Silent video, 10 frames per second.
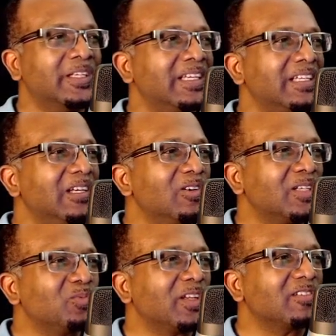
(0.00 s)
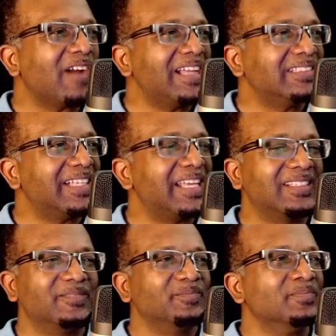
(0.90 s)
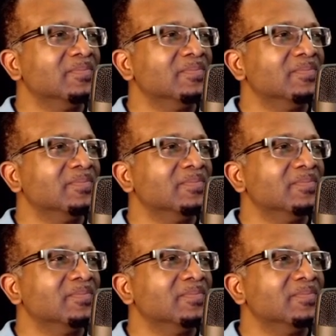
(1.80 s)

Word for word: Okay, look at what Christ said.